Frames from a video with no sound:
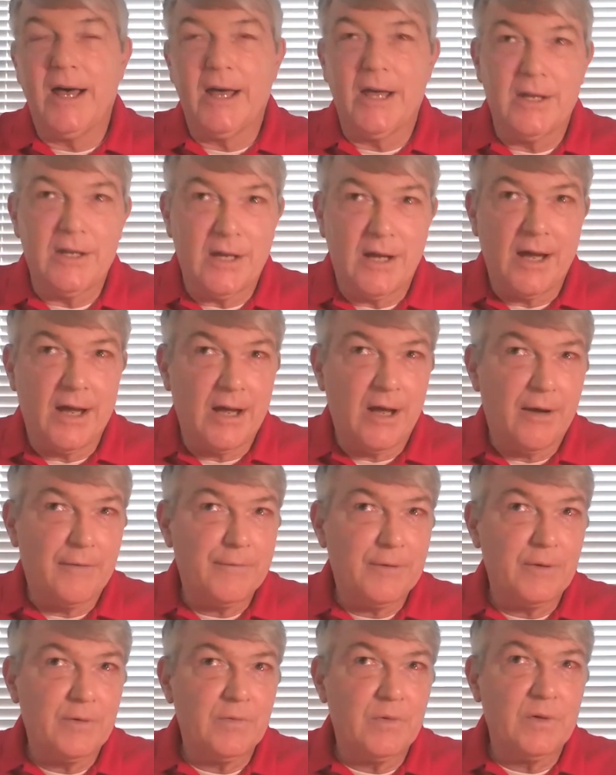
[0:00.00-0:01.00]
I
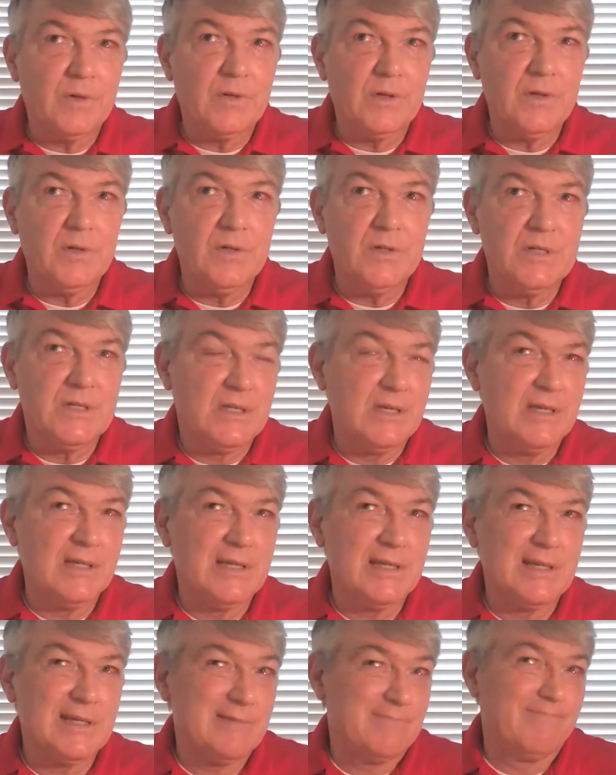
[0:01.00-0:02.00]
often will use
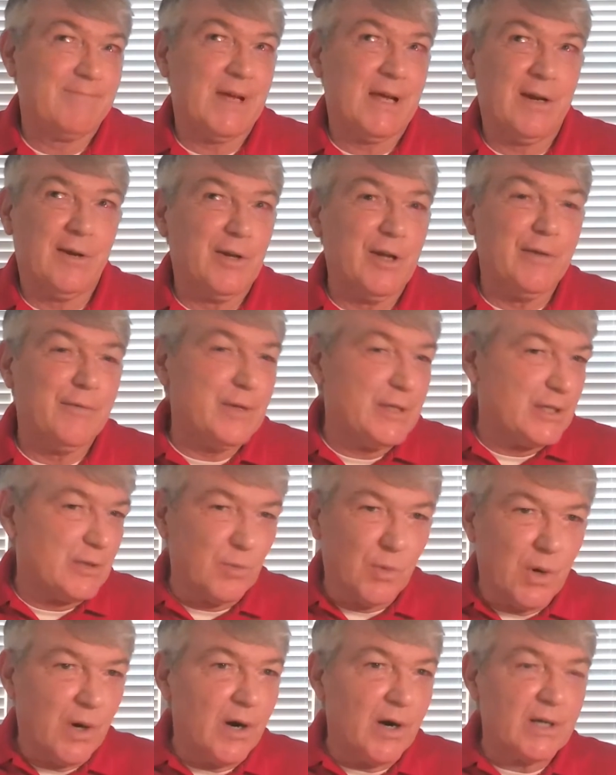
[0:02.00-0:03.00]
this. I don't know if this
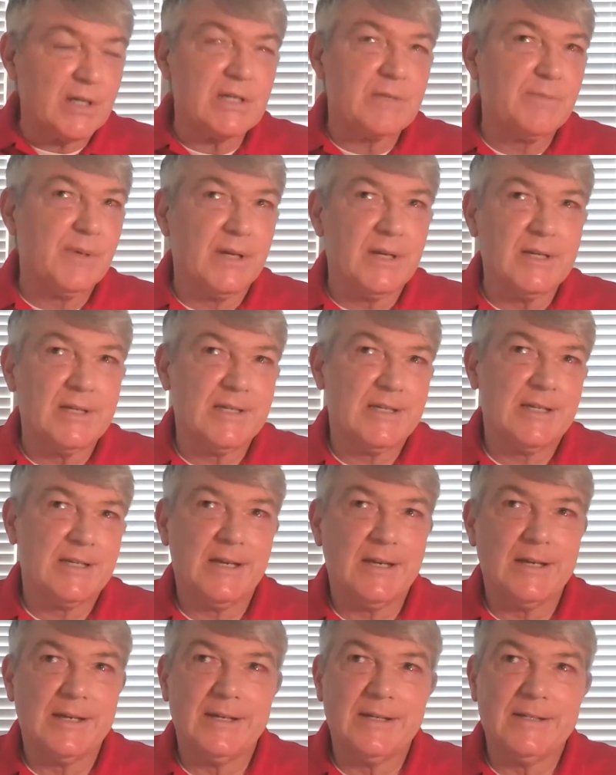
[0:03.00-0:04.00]
works, but it's
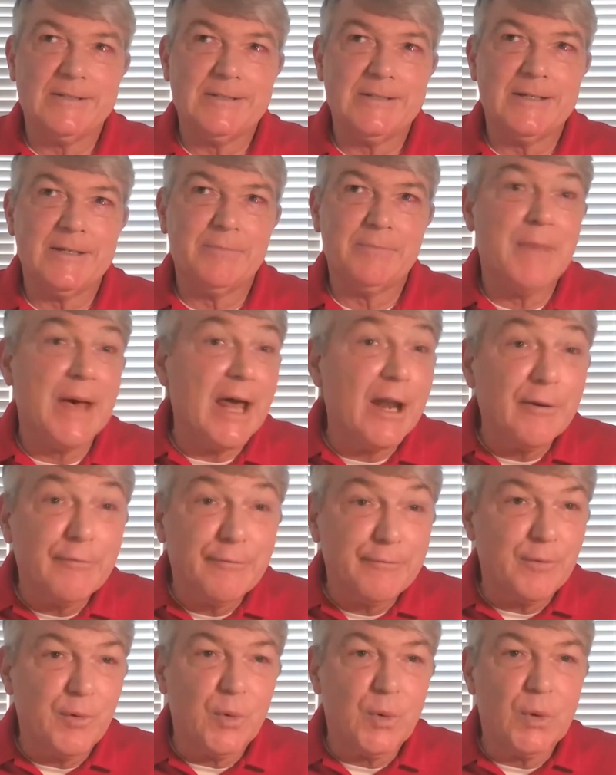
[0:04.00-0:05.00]
a
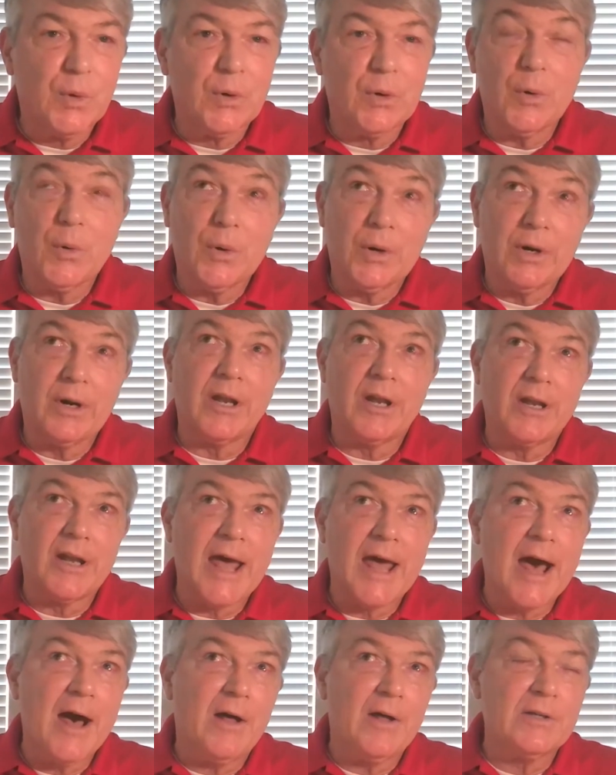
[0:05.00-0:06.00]
metaphor or an
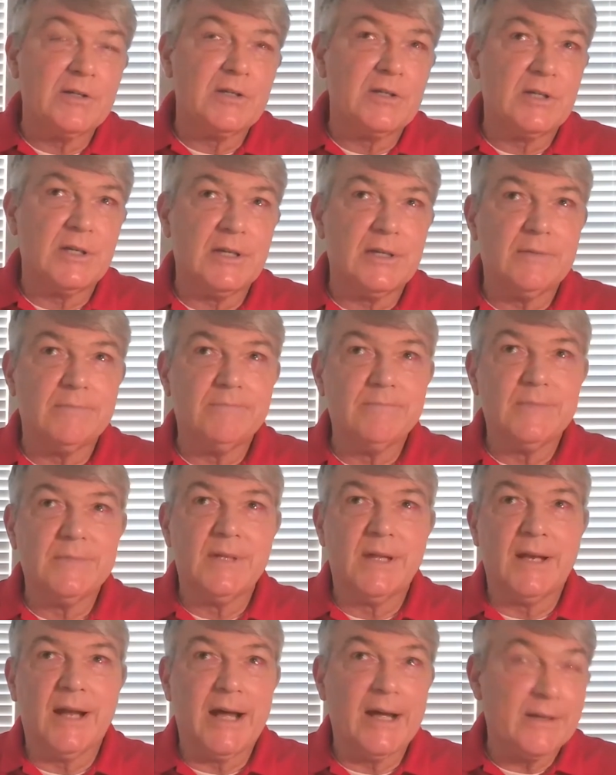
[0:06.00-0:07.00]
analogy
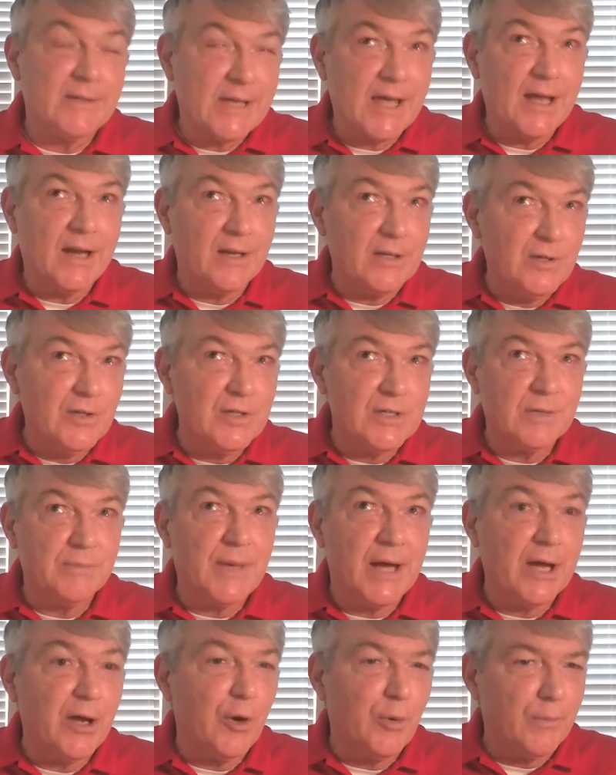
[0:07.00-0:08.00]
that I kind of use in
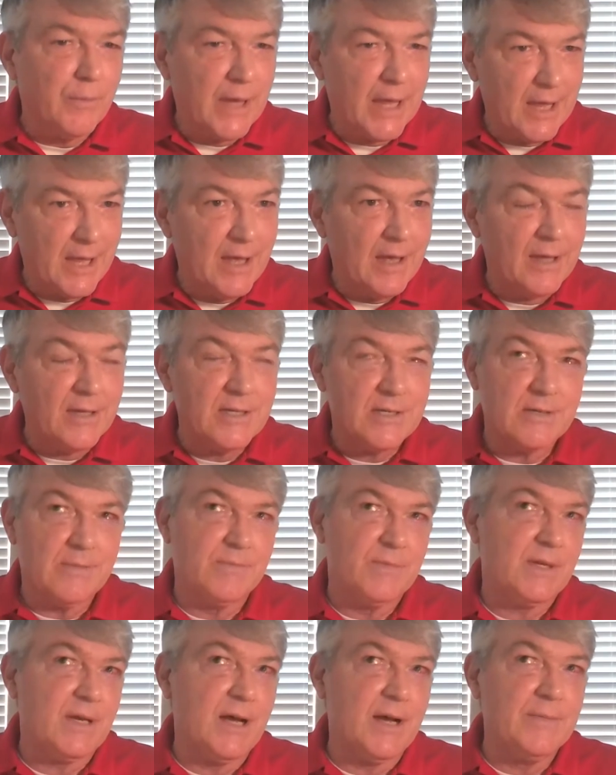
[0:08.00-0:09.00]
my own head
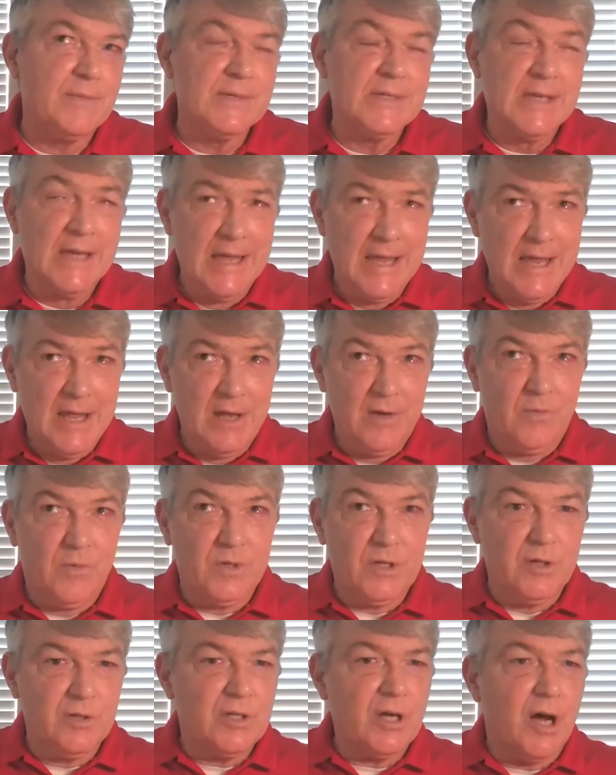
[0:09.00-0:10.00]
sometimes
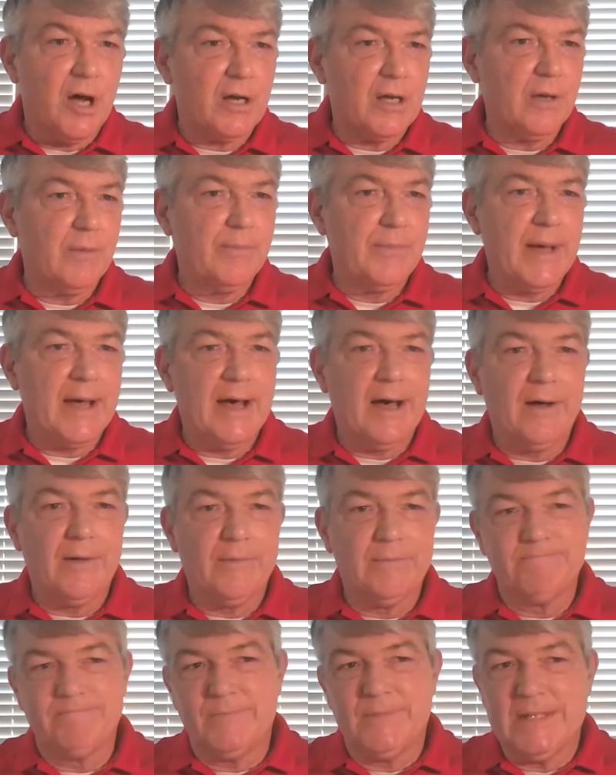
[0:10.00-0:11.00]
when you talk
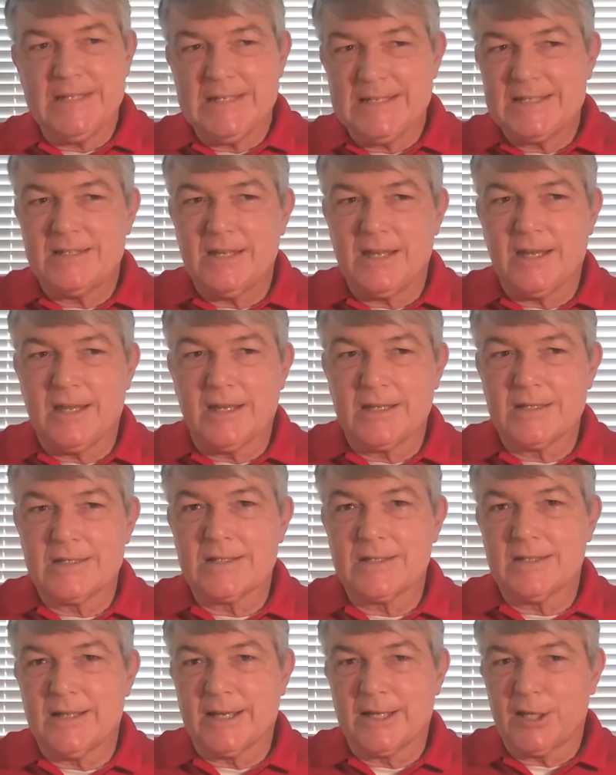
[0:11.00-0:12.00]
about these
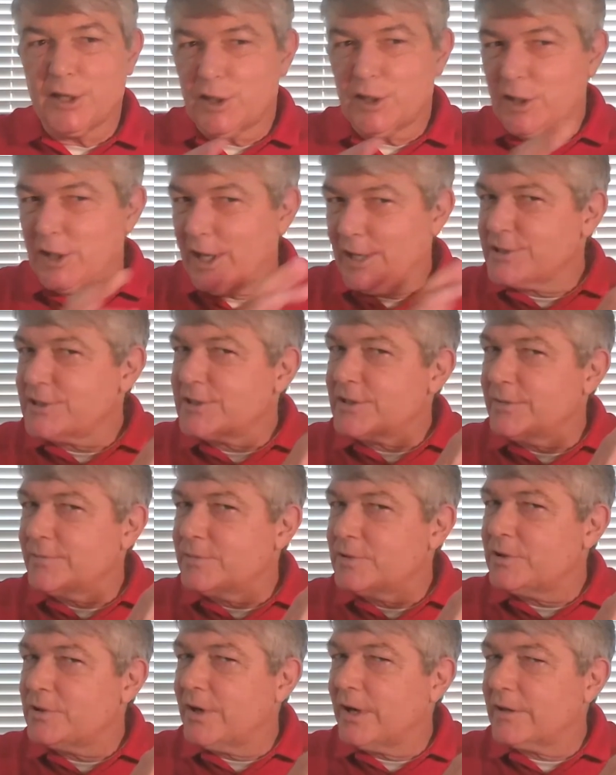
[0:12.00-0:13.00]
things, like a
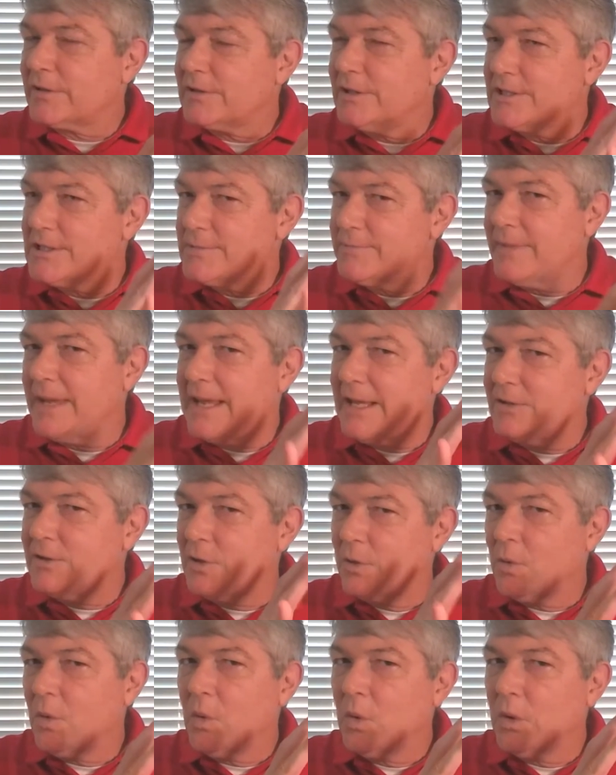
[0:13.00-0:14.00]
custom truck that's made
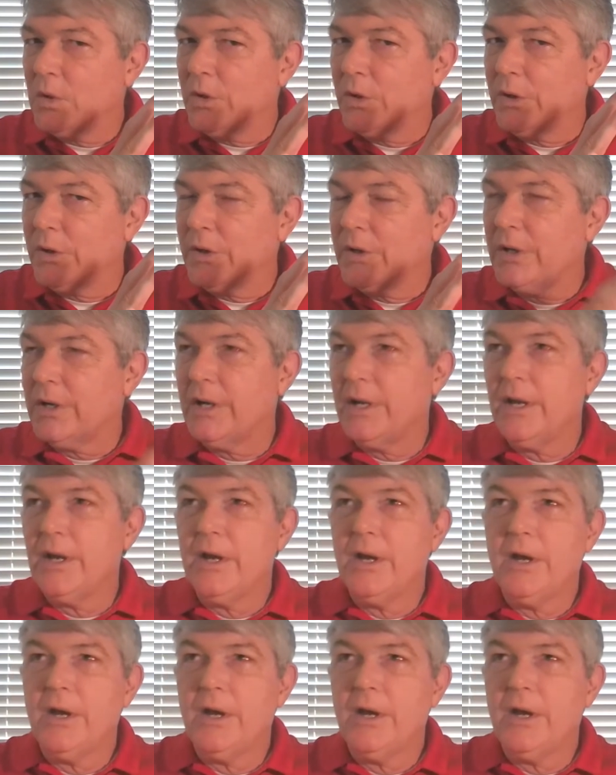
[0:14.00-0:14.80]
to order